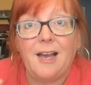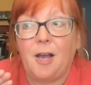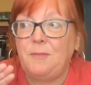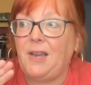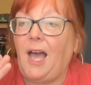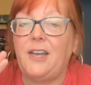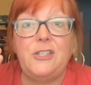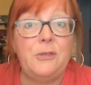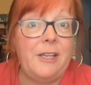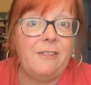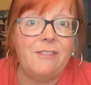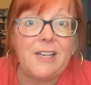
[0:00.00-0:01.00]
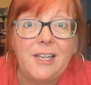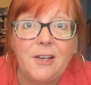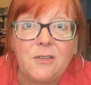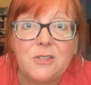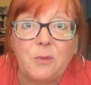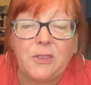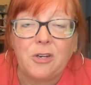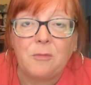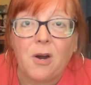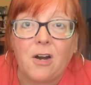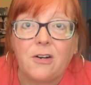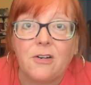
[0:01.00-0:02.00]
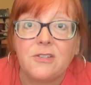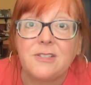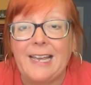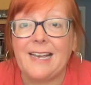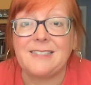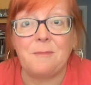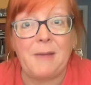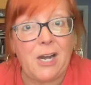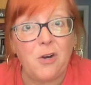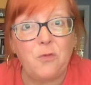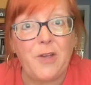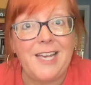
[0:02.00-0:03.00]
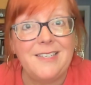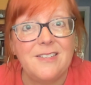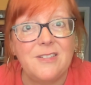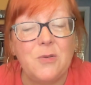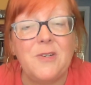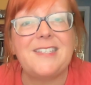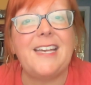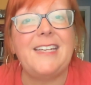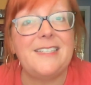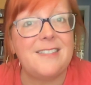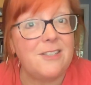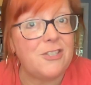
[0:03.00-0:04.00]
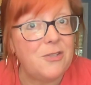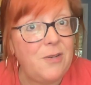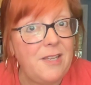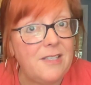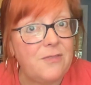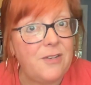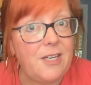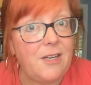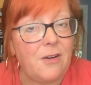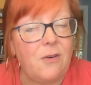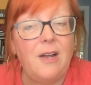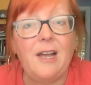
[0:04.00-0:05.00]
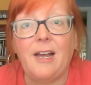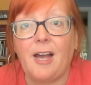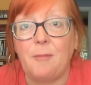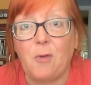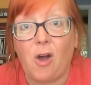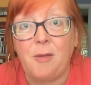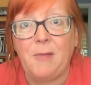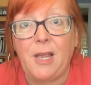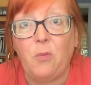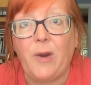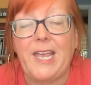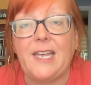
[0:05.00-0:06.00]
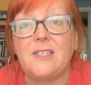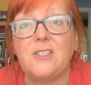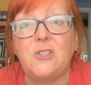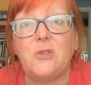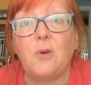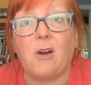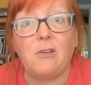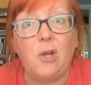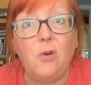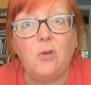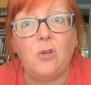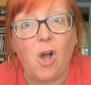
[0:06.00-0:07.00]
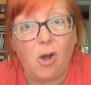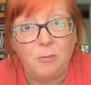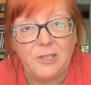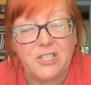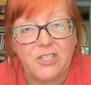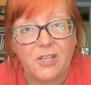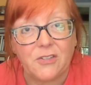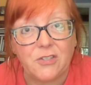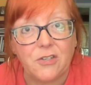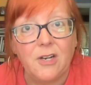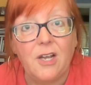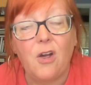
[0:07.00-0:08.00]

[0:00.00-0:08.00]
I'm not doing videos with their markers. As a matter of fact, as soon as I get done shooting this video, I'm on my way to our local homeless shelter